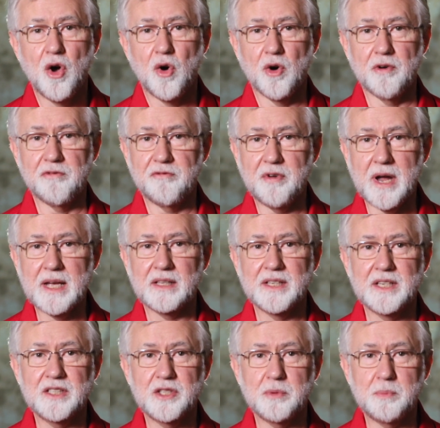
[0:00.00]
or
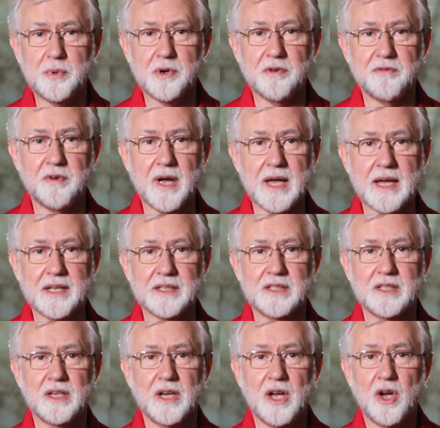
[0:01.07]
failing to prevent